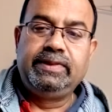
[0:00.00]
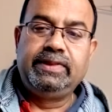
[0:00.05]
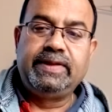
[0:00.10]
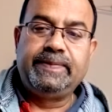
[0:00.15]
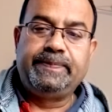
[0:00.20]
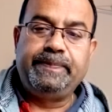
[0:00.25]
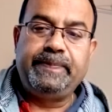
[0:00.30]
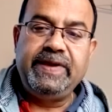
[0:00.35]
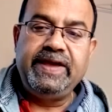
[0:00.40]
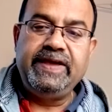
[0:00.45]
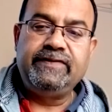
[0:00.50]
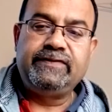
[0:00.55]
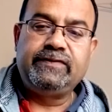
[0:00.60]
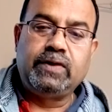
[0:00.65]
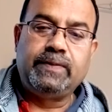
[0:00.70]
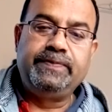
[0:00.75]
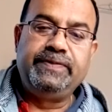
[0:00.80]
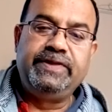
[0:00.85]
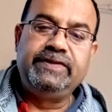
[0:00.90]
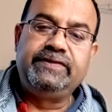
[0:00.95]
The pace
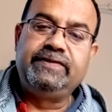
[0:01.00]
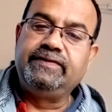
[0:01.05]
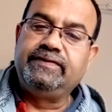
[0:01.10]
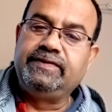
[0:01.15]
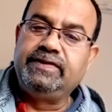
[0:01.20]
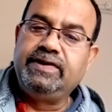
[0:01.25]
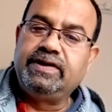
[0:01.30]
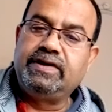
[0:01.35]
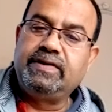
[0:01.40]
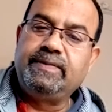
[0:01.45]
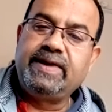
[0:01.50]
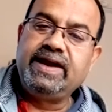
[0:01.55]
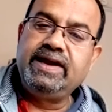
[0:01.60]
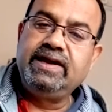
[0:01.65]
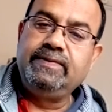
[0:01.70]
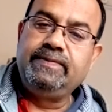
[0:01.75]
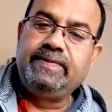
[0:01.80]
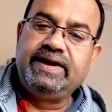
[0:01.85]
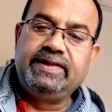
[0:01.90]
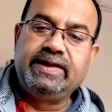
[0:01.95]
of this is
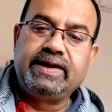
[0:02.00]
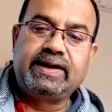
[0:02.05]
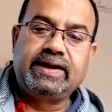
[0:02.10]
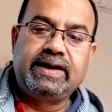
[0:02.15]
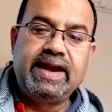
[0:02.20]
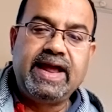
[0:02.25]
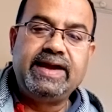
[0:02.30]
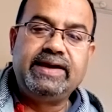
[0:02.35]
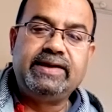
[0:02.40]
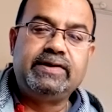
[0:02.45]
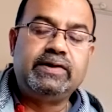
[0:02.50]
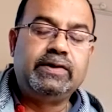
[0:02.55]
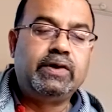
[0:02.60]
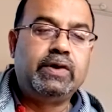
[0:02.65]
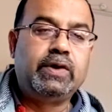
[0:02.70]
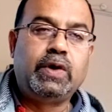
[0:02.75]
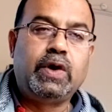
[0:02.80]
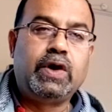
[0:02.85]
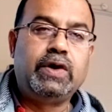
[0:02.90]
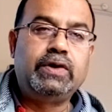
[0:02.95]
determined by the client,
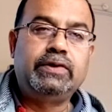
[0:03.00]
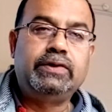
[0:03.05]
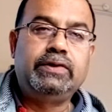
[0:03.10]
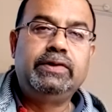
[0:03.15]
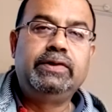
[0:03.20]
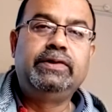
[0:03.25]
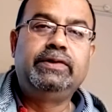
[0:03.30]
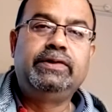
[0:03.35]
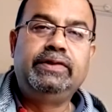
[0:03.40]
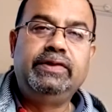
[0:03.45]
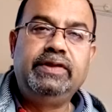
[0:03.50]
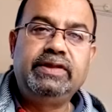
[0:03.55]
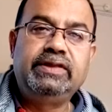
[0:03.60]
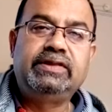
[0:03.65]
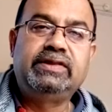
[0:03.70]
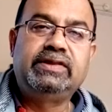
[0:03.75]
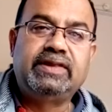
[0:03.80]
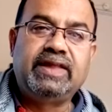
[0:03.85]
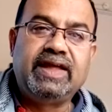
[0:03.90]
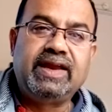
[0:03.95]
not the
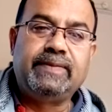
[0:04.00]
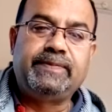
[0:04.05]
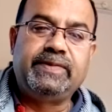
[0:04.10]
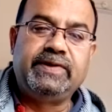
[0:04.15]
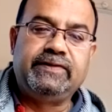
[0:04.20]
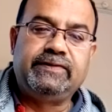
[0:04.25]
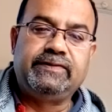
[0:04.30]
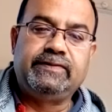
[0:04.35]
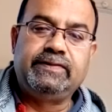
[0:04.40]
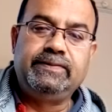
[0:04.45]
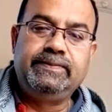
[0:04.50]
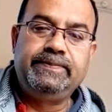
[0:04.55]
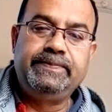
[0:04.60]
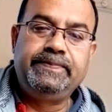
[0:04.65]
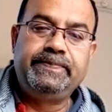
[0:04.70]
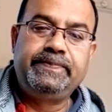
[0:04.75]
therapist.